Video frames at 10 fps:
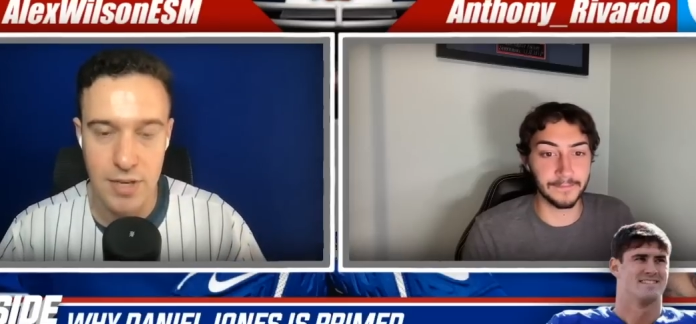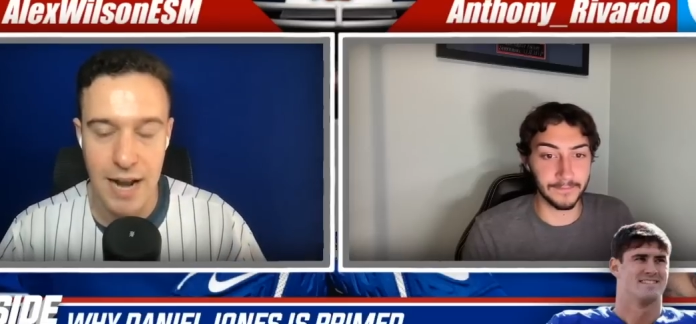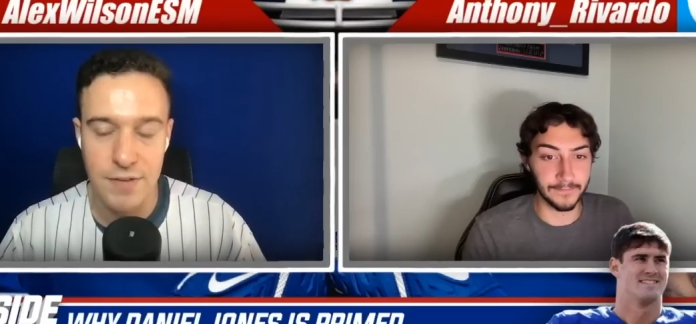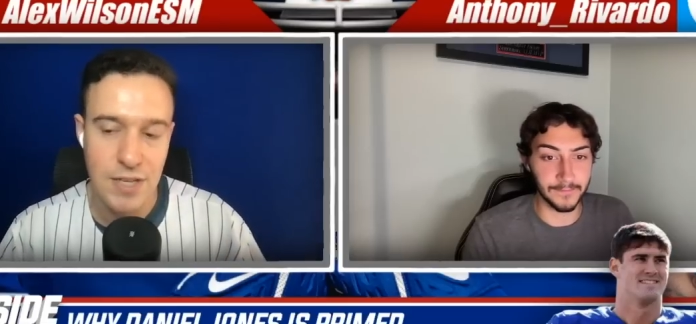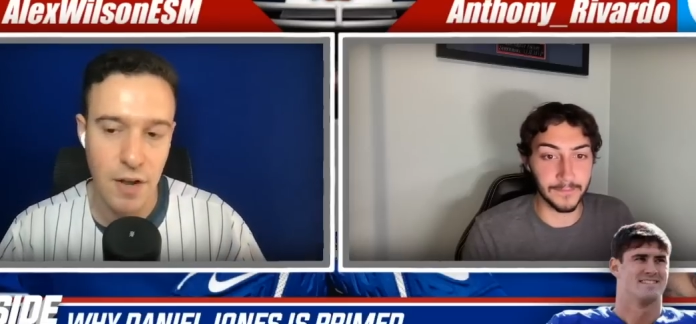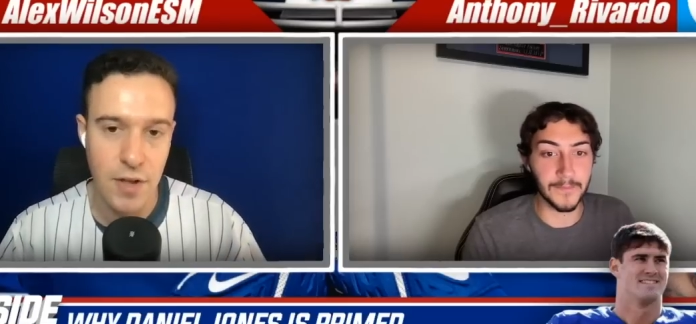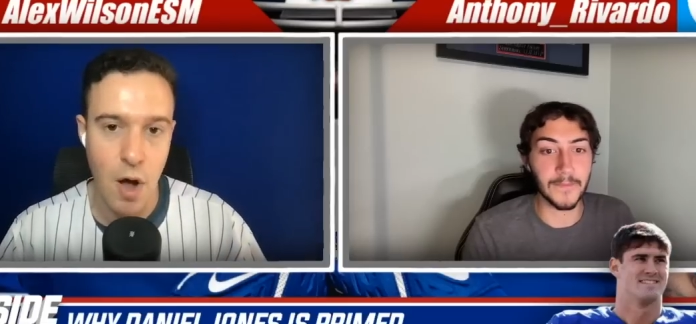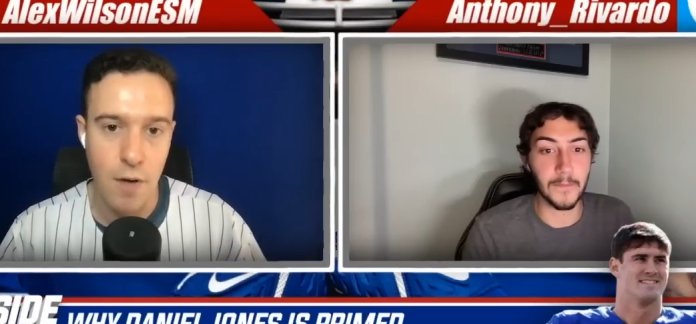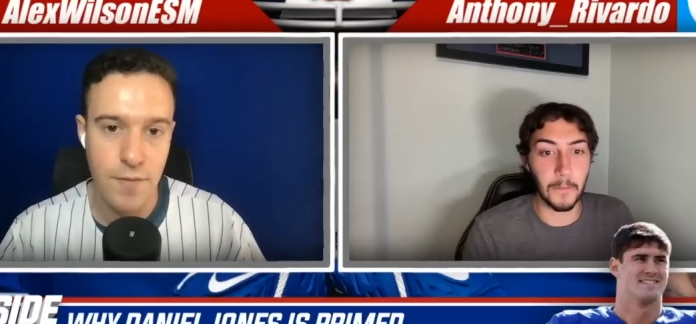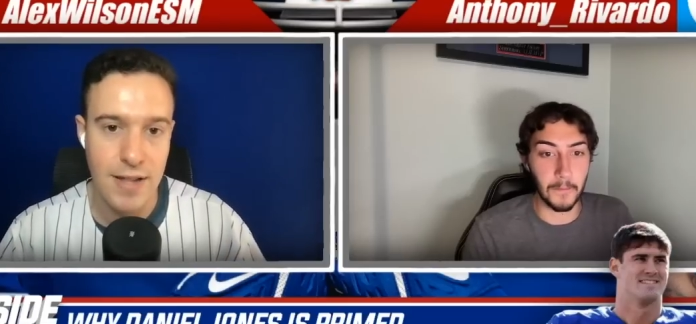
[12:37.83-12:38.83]
Speaker 1: that I've seen on the
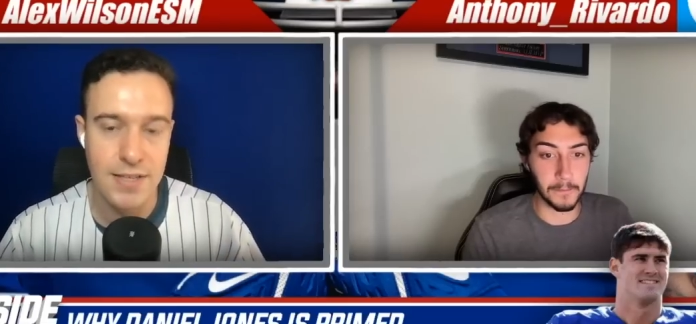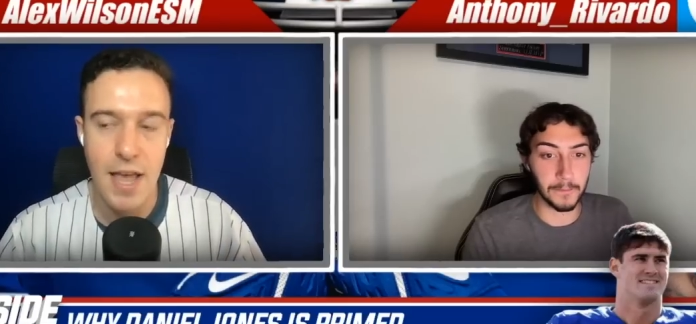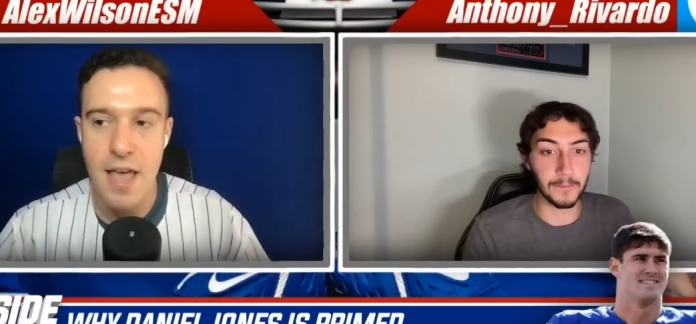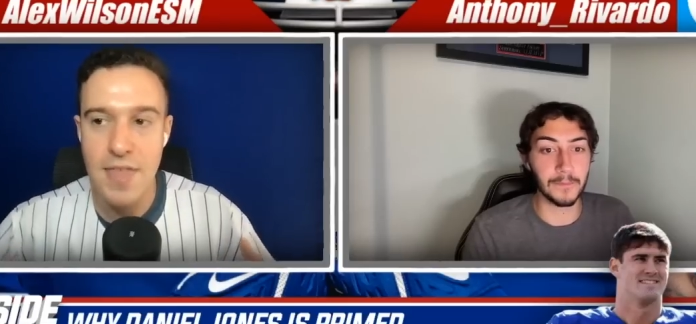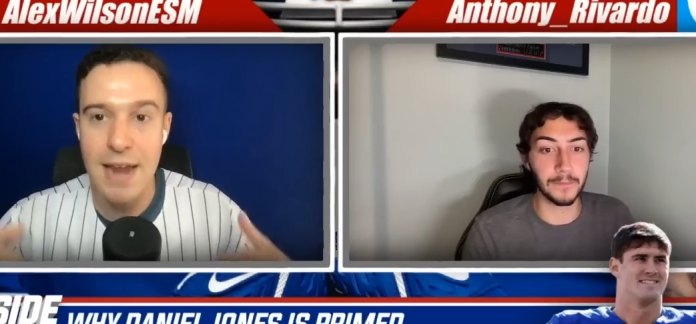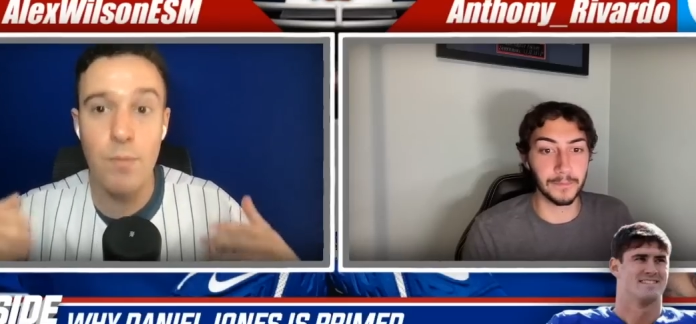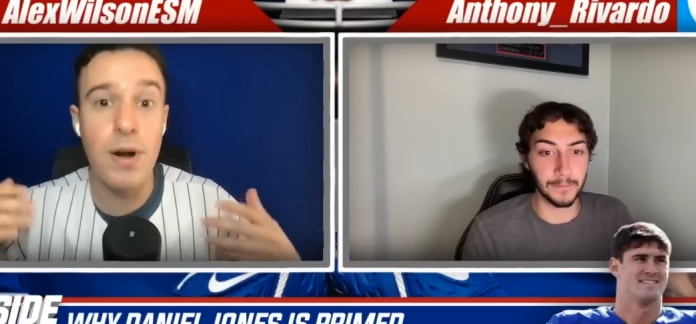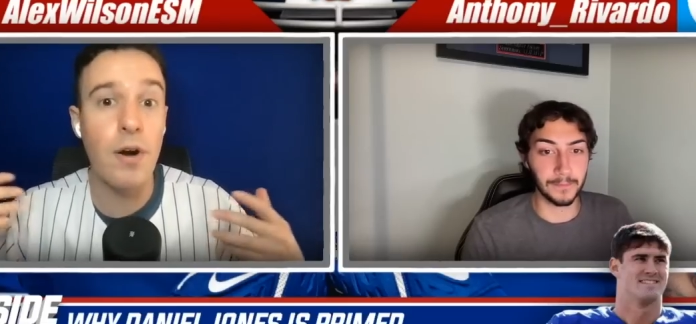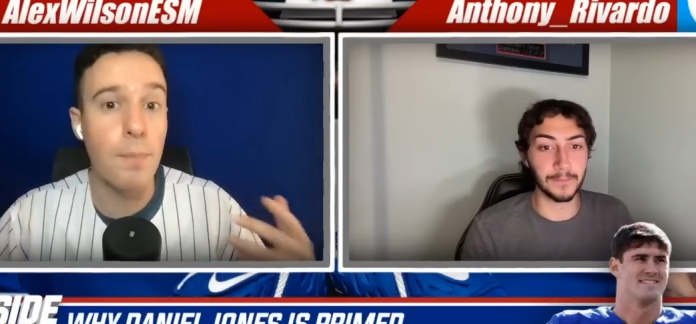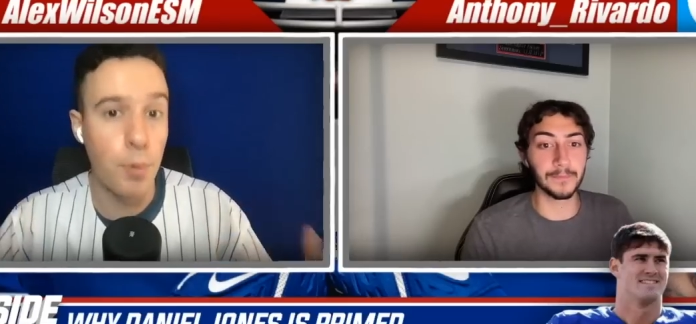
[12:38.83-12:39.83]
offense that we
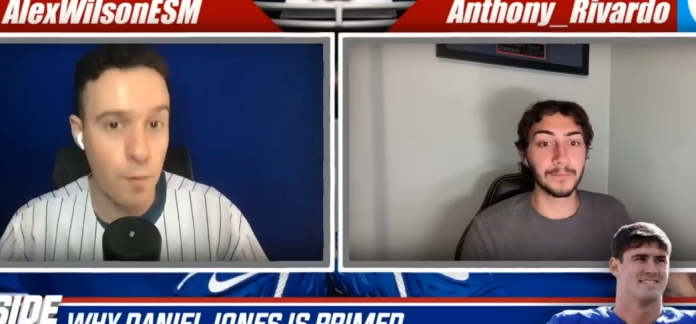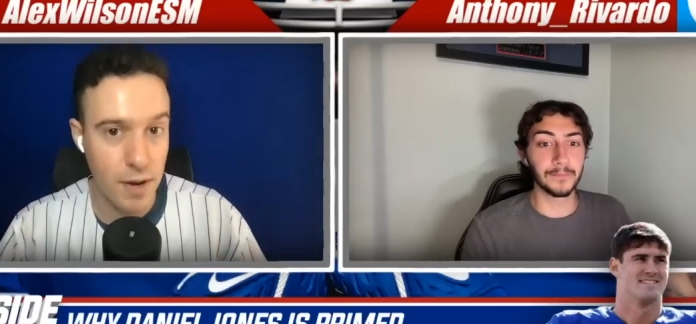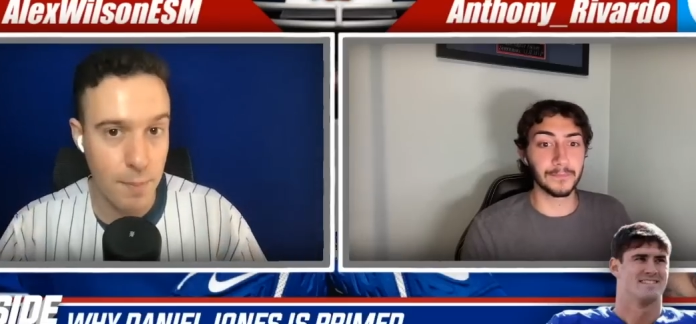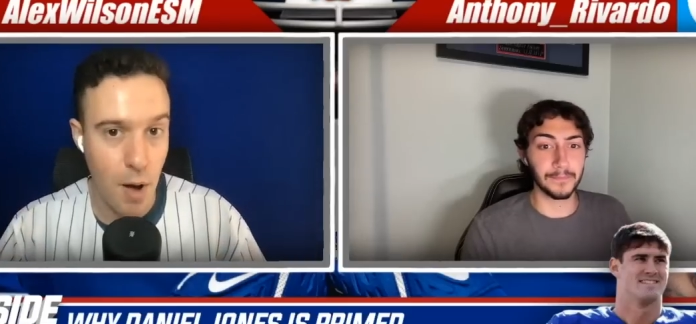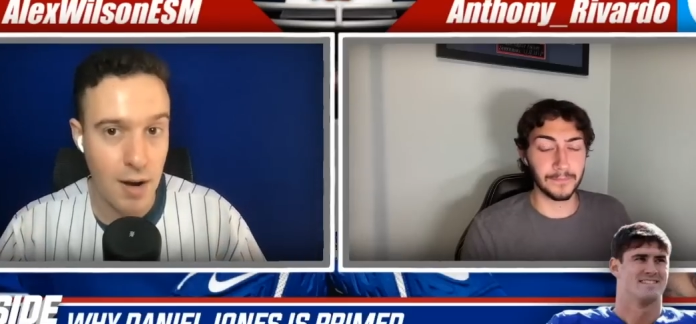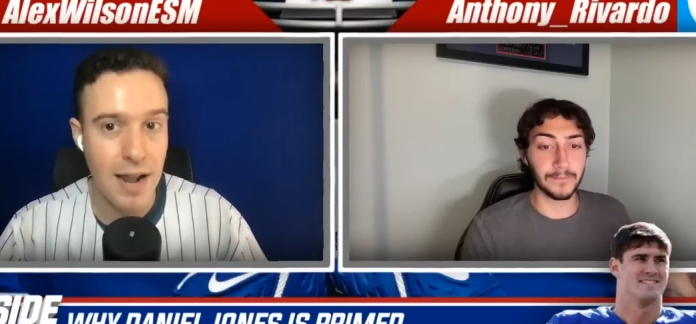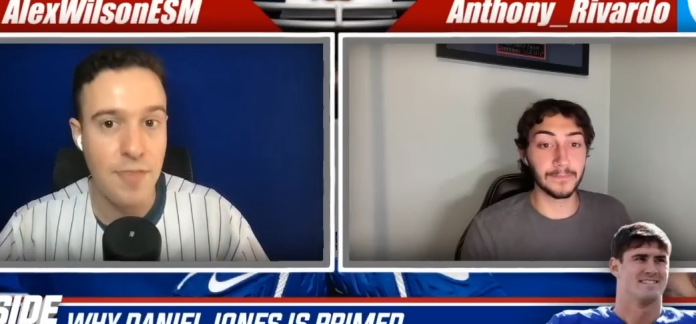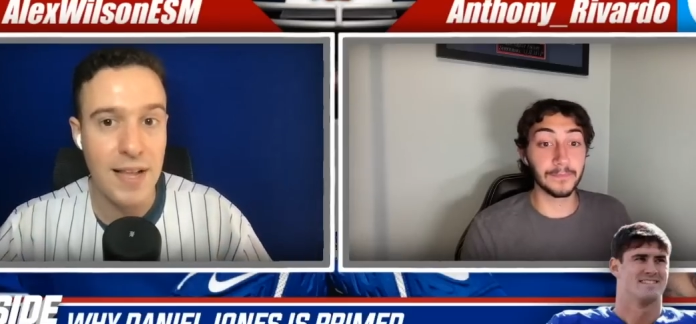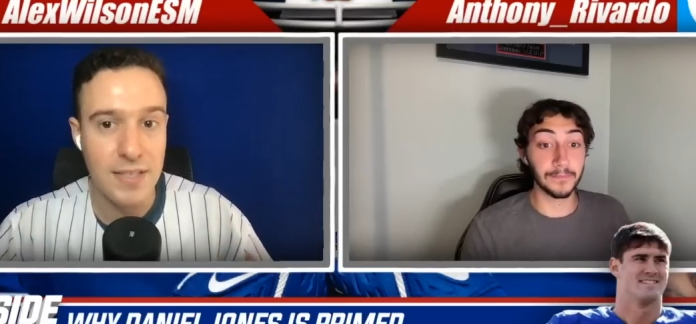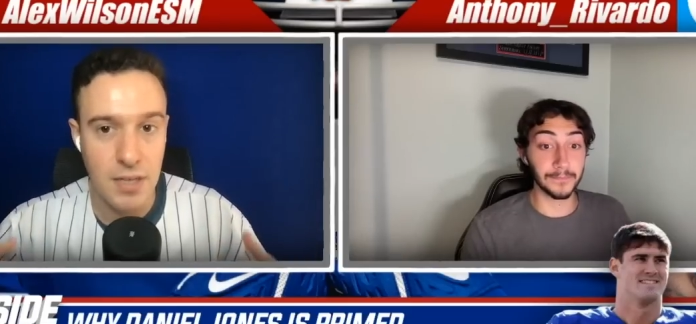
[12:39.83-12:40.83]
are improving upon, and I
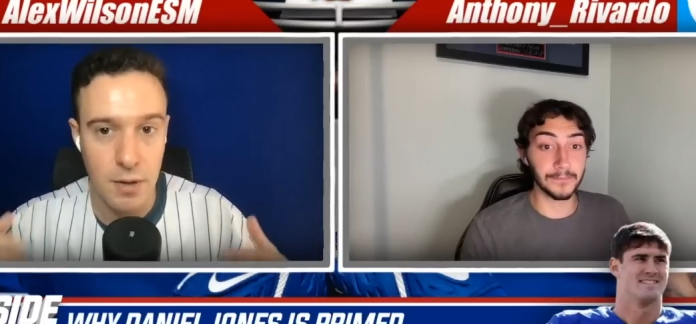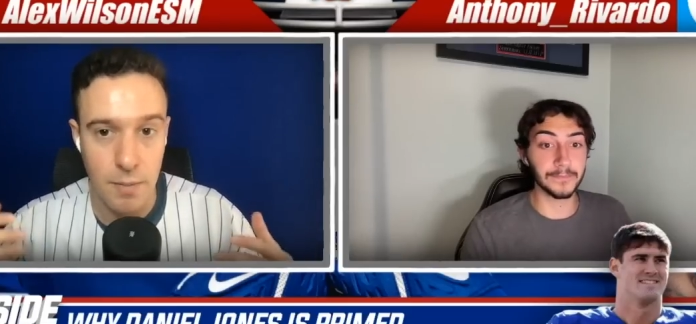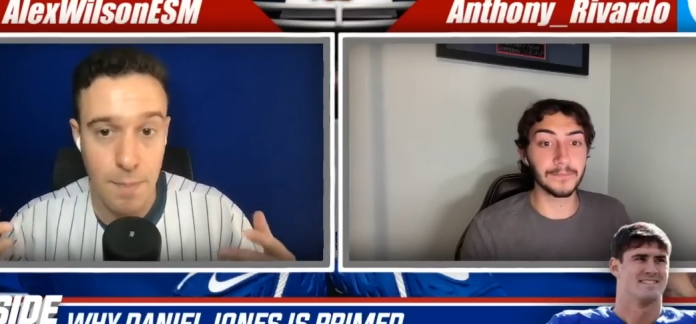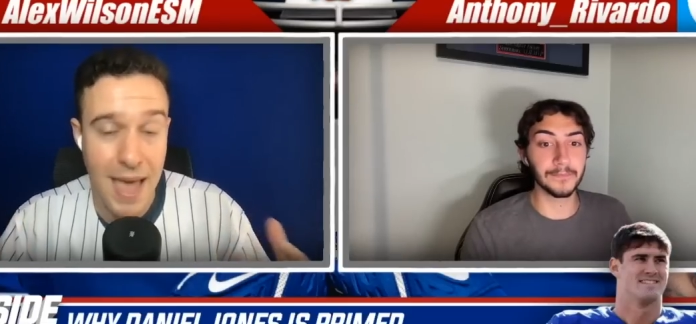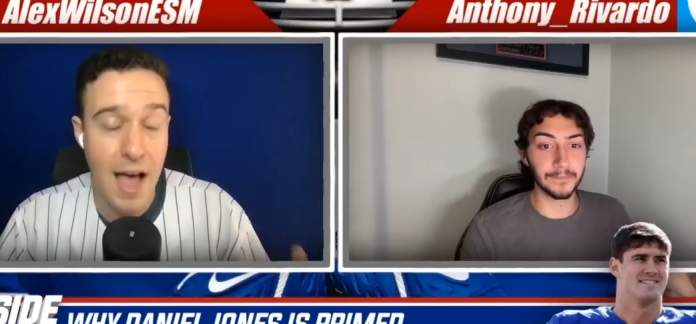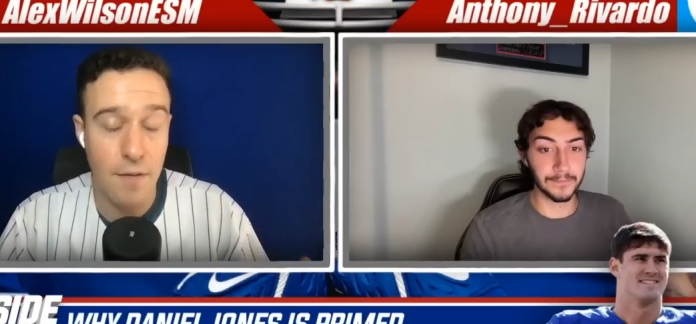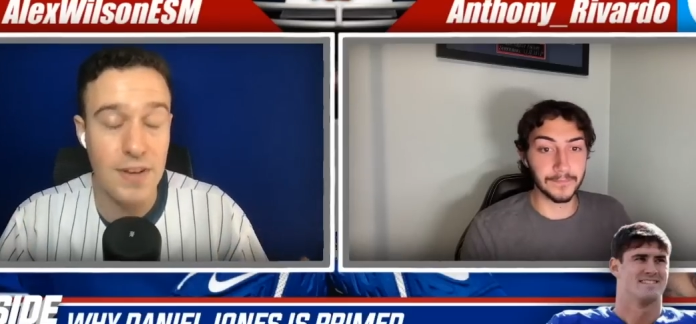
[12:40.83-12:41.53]
think it's going to pay off